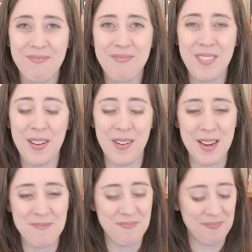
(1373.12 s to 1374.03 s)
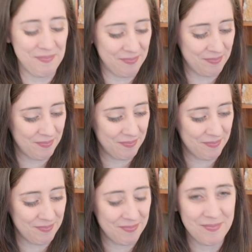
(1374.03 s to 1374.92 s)
All right.
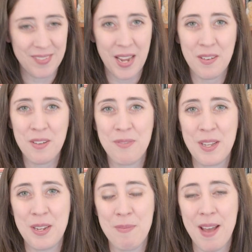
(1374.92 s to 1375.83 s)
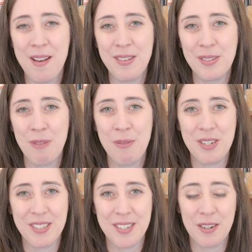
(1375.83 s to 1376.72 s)
How are you feeling about what we
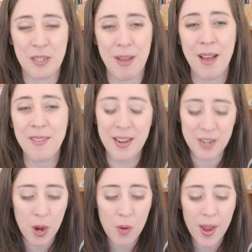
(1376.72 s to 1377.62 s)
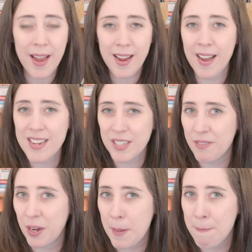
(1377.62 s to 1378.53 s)
just talked about? I know AI is a
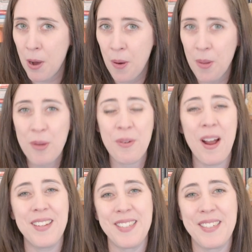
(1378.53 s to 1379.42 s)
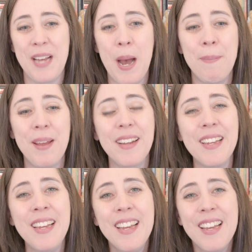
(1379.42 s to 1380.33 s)
very polarizing topic.
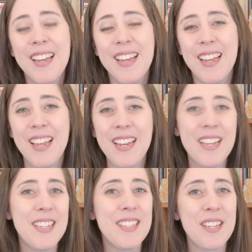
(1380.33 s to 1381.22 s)
It is